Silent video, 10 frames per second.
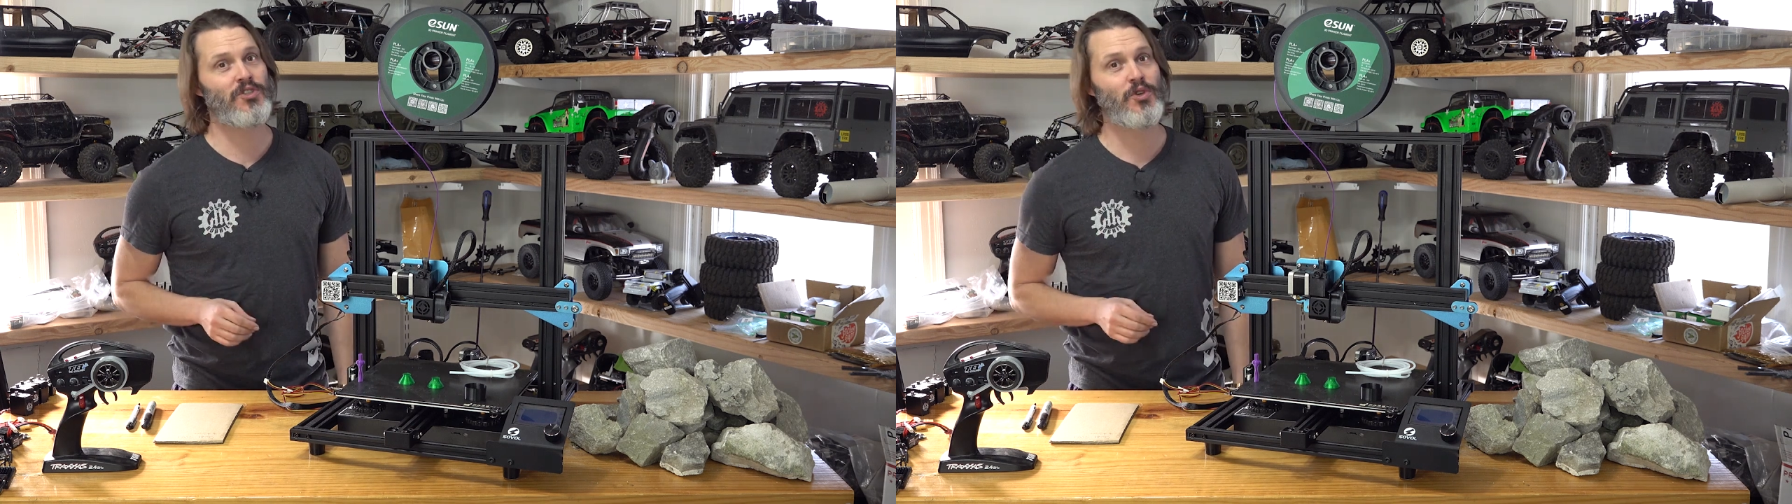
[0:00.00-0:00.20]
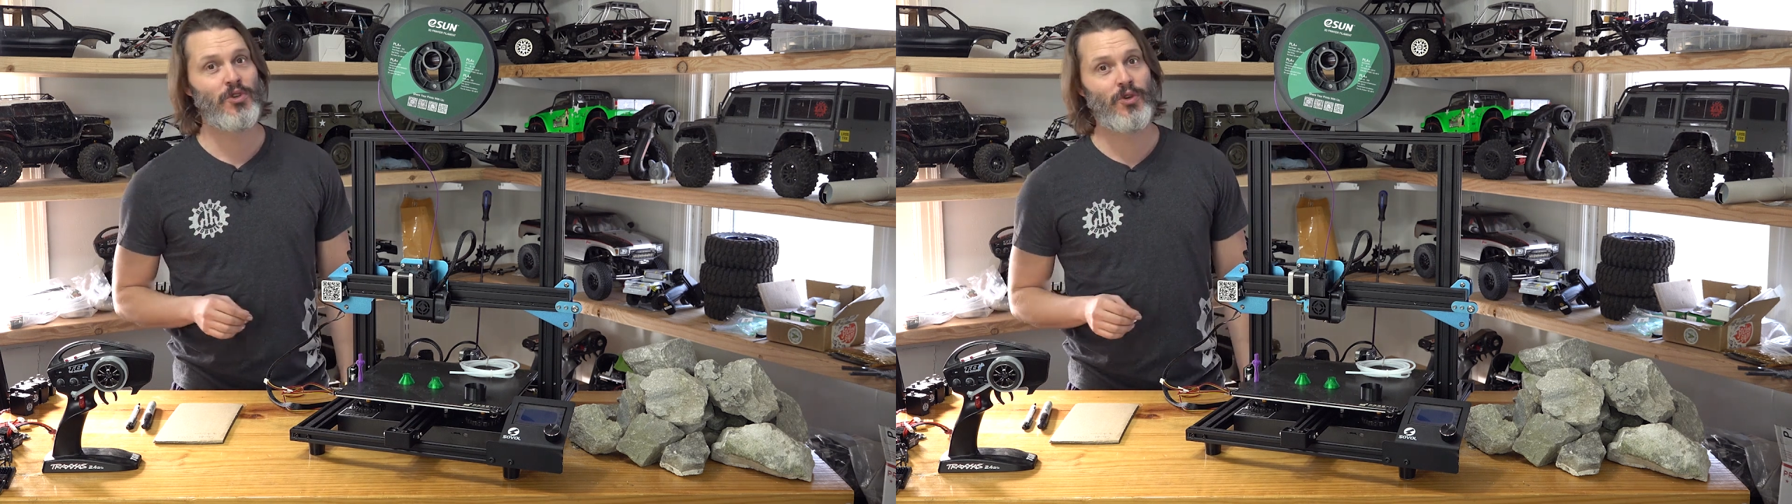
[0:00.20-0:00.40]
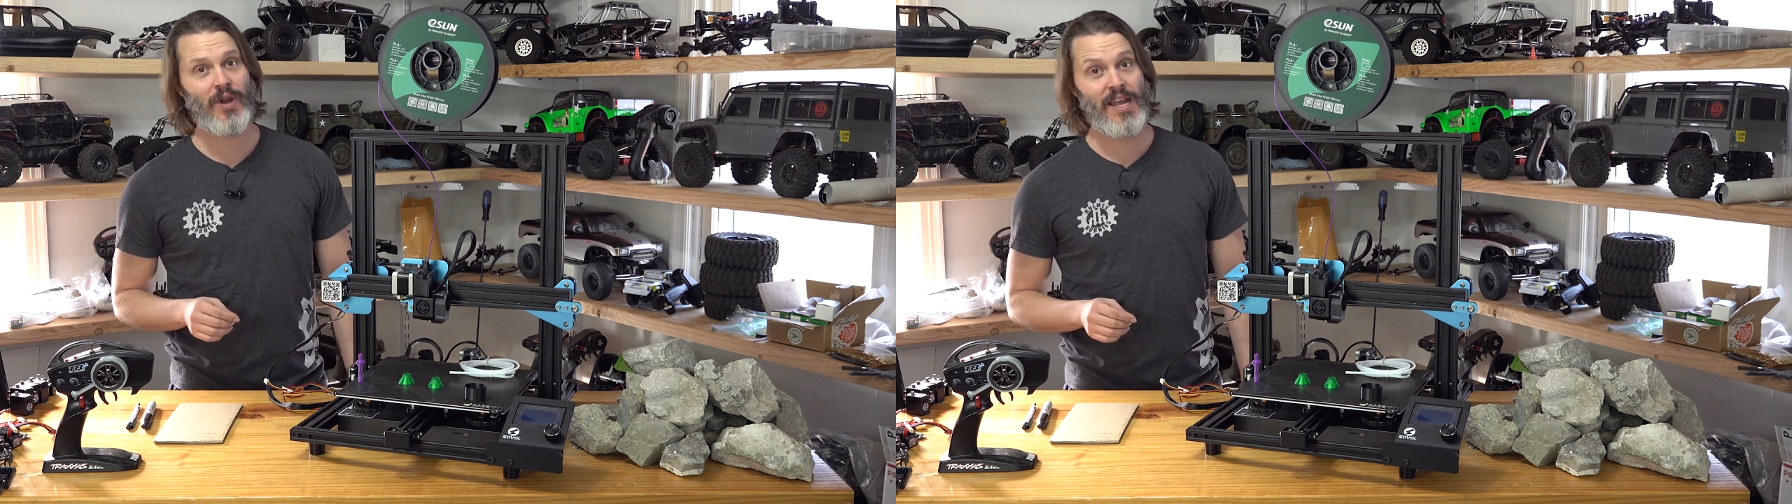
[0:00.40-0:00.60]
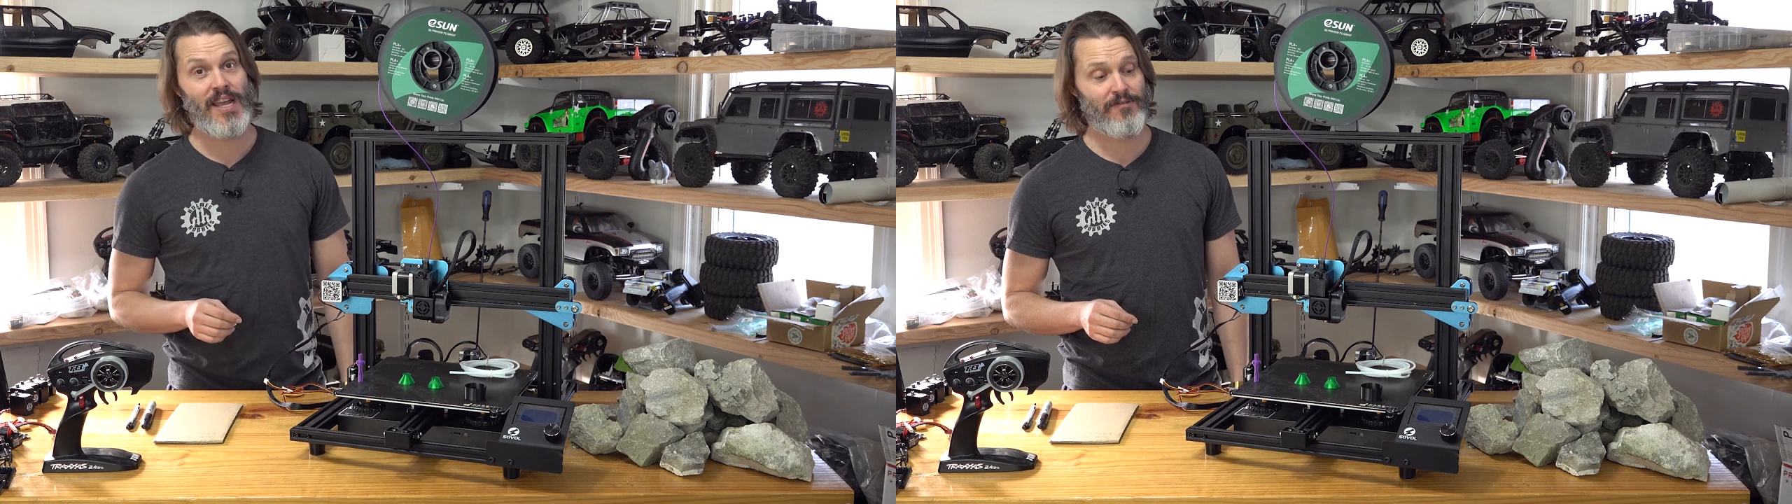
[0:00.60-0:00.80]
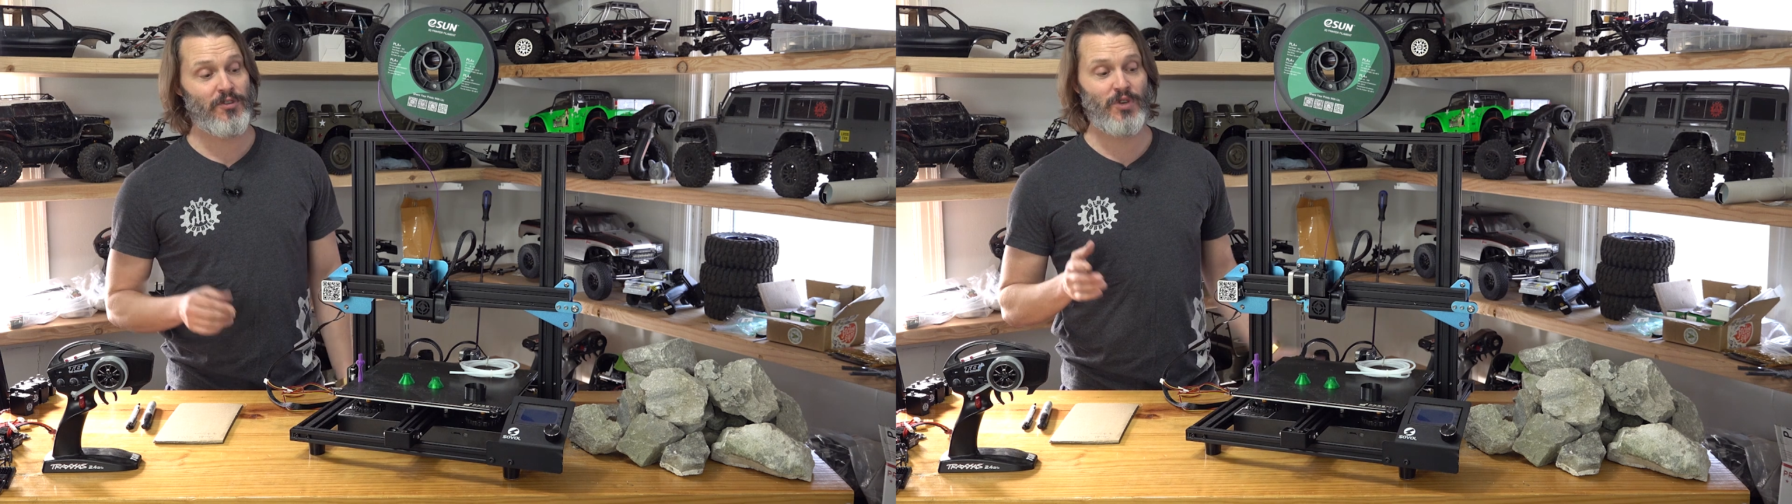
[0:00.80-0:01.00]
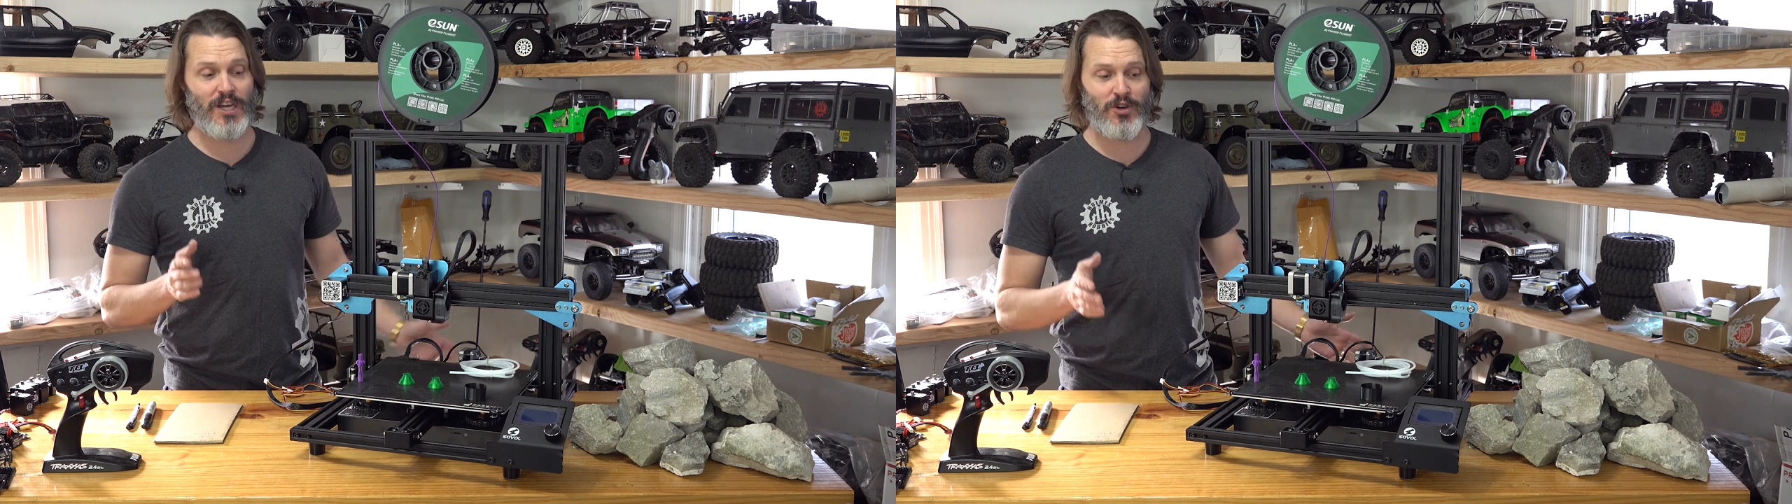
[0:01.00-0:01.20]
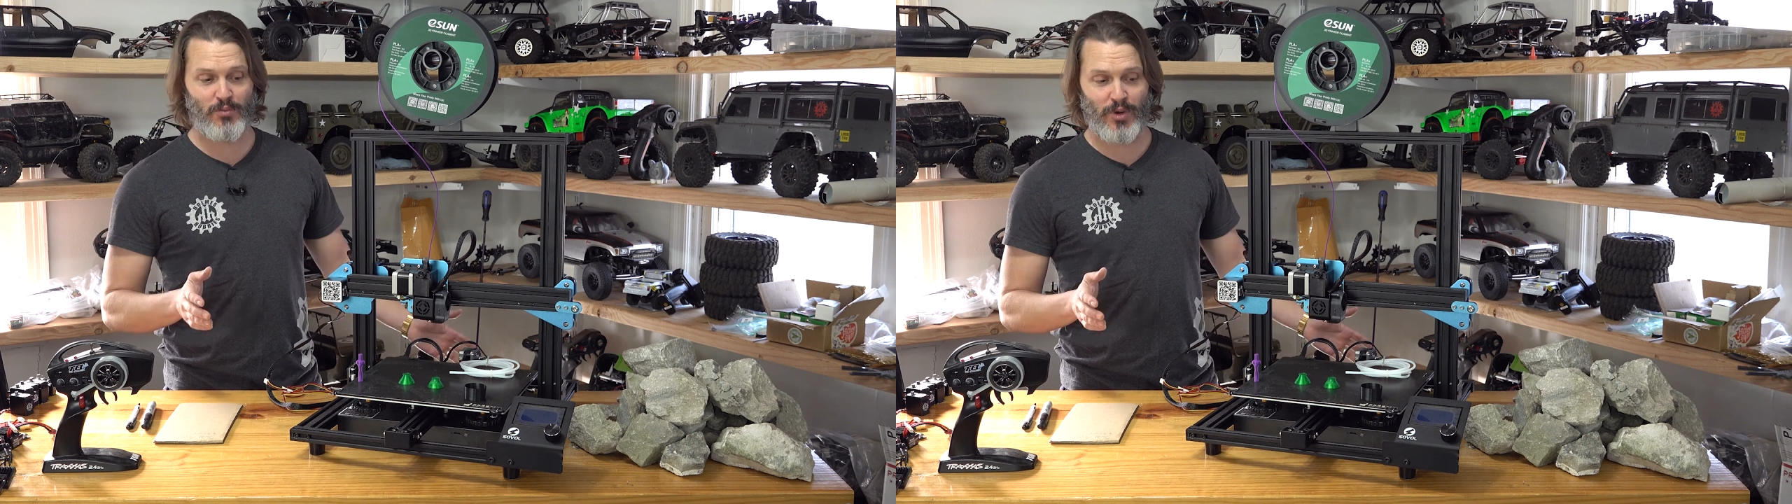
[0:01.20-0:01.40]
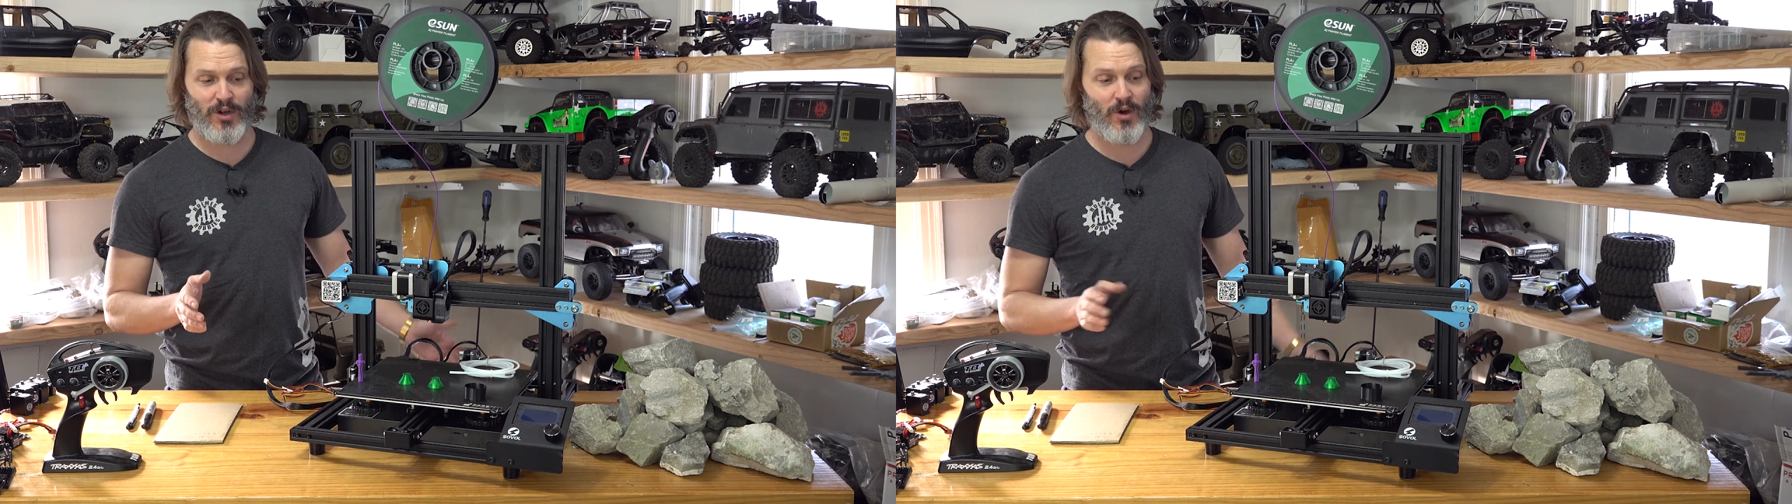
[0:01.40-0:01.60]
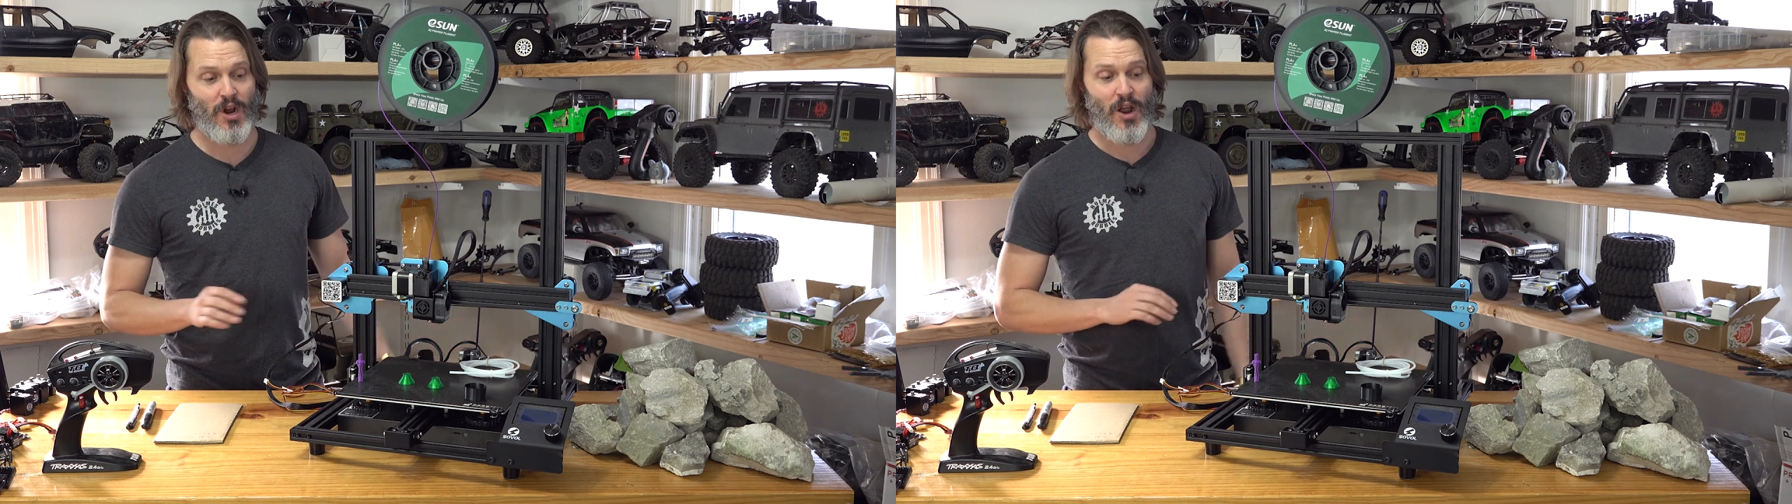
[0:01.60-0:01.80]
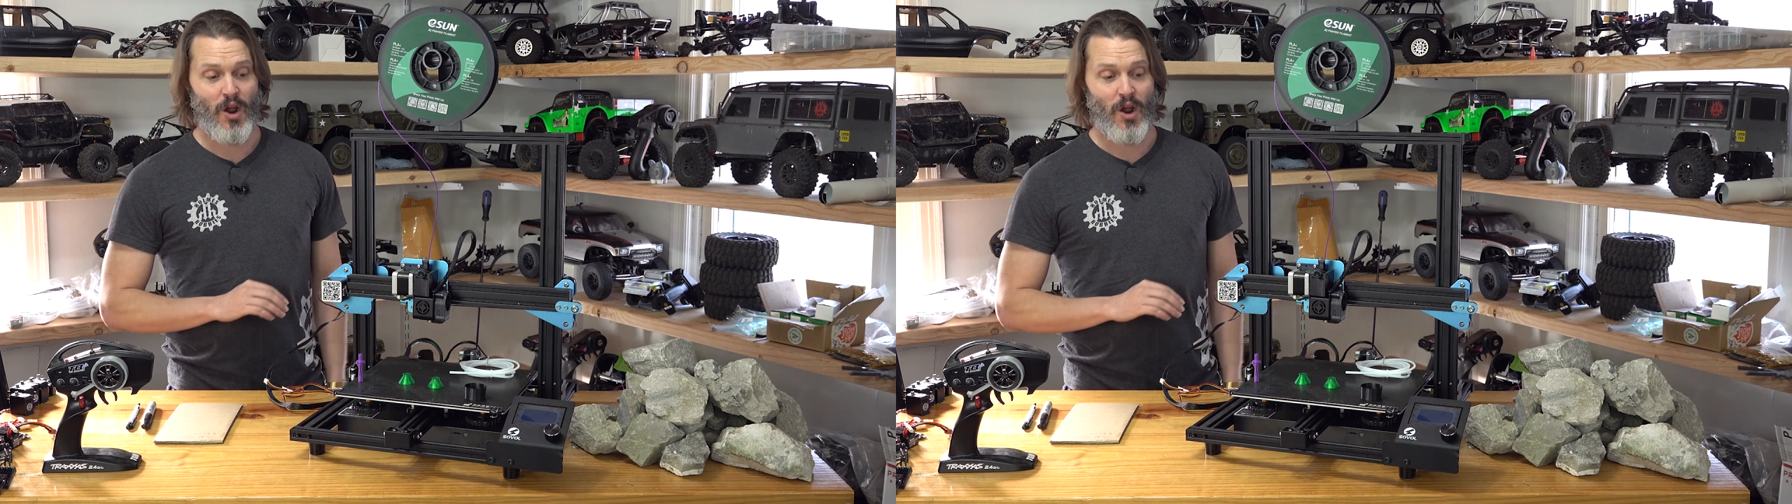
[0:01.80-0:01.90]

to you if you need a new printer